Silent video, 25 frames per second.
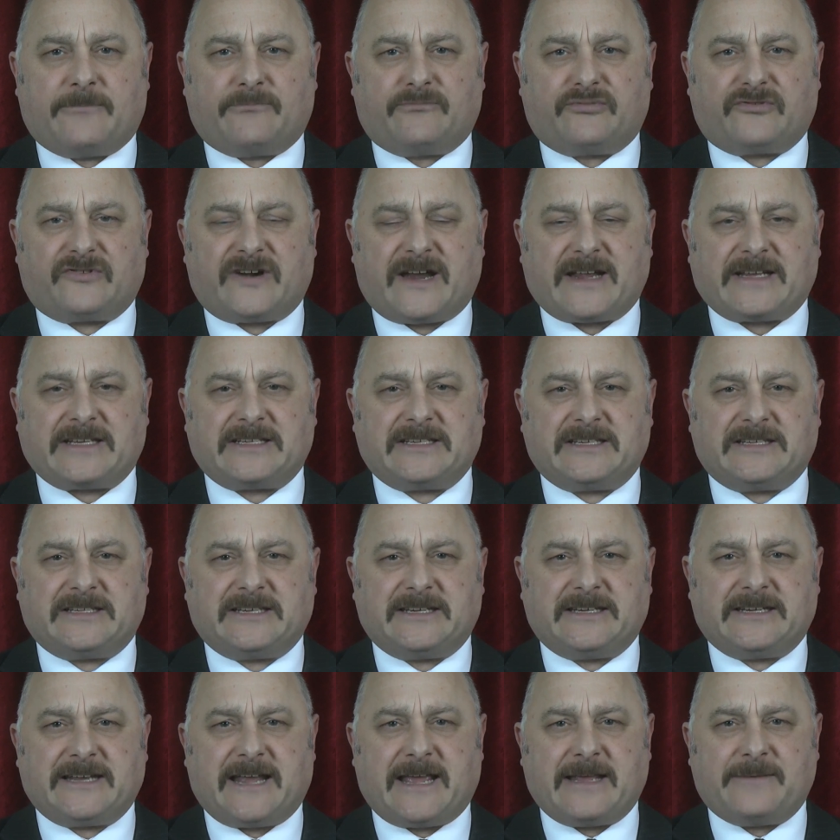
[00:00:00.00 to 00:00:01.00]

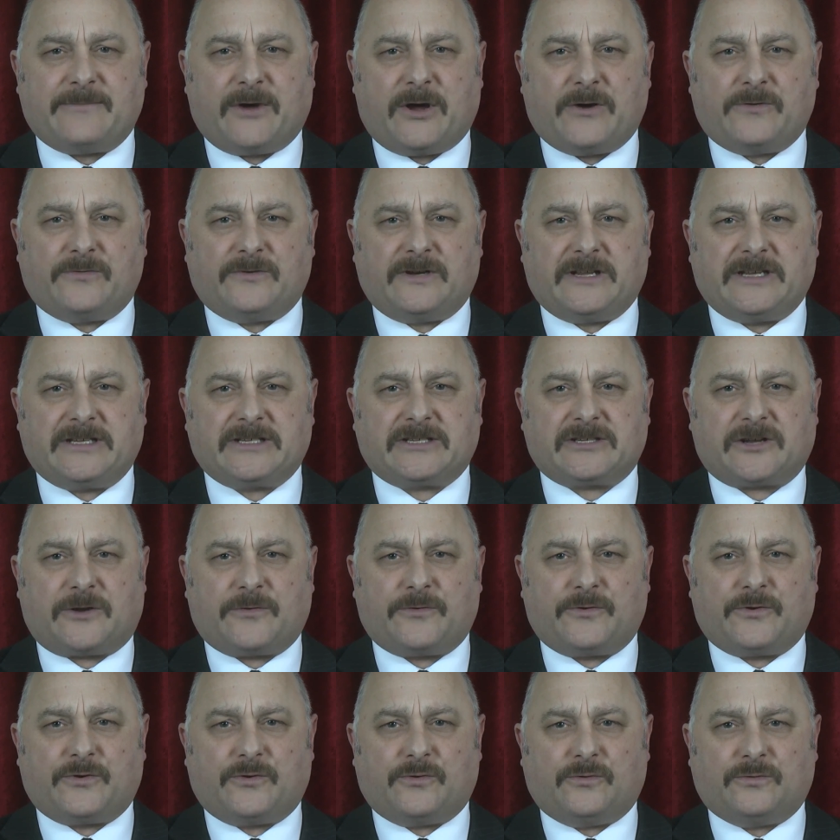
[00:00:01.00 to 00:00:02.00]
Brexit-in-name-only
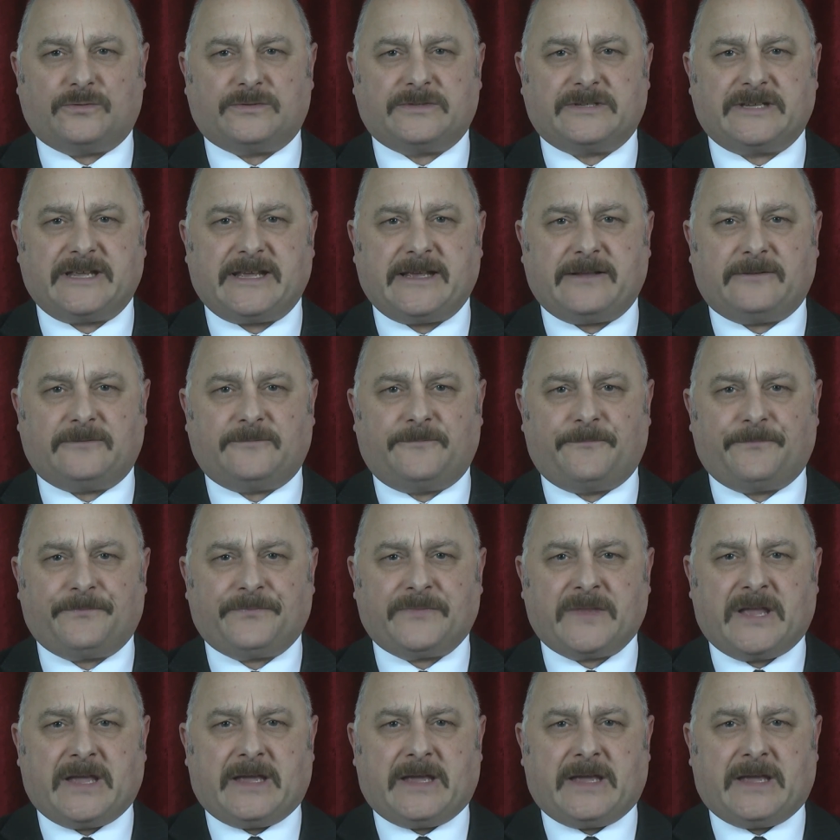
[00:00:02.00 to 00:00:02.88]
so-called deal,